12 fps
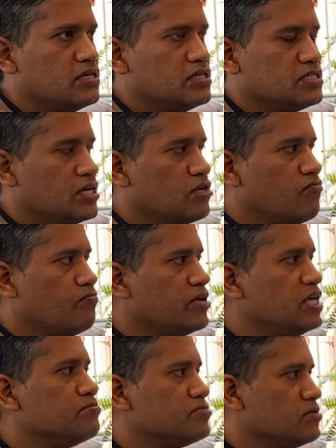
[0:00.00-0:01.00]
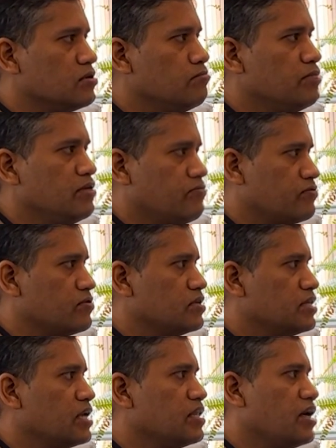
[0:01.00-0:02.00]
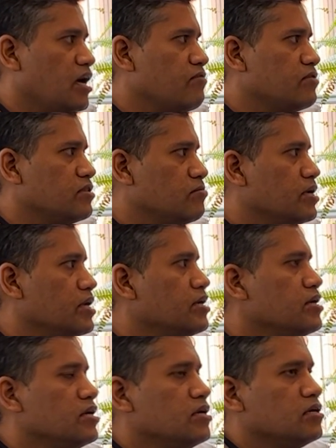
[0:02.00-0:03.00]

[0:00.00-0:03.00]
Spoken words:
set of brief that they have in mind.